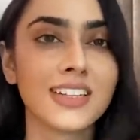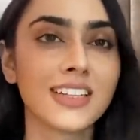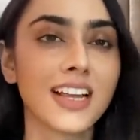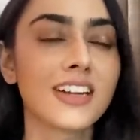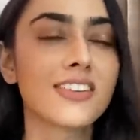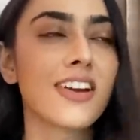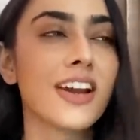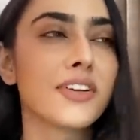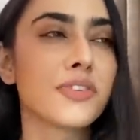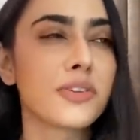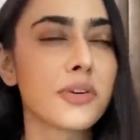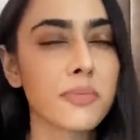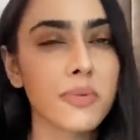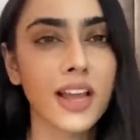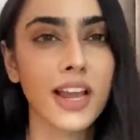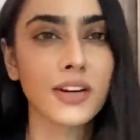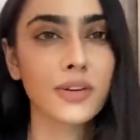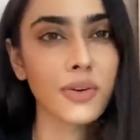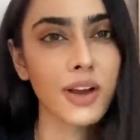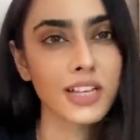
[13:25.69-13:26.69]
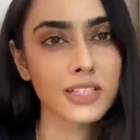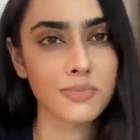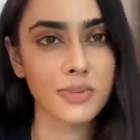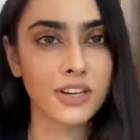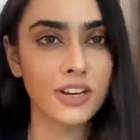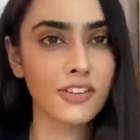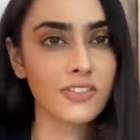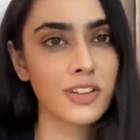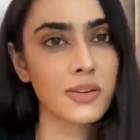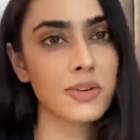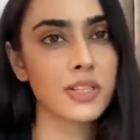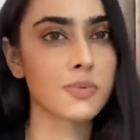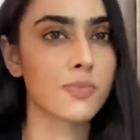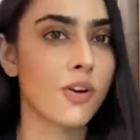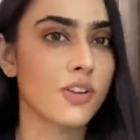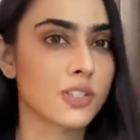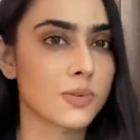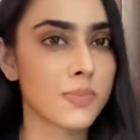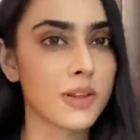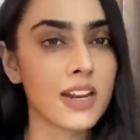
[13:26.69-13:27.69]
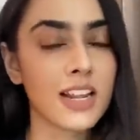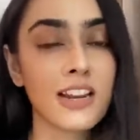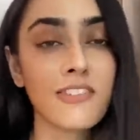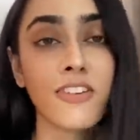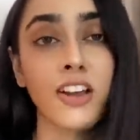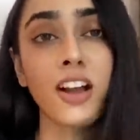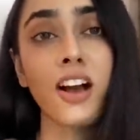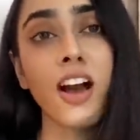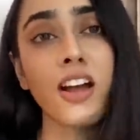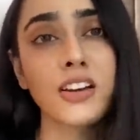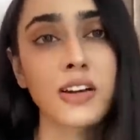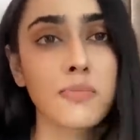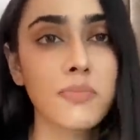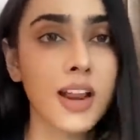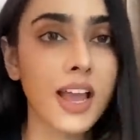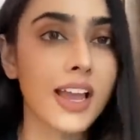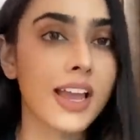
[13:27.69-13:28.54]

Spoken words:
I'll try to reply to as many of them as possible, and if I can't reply,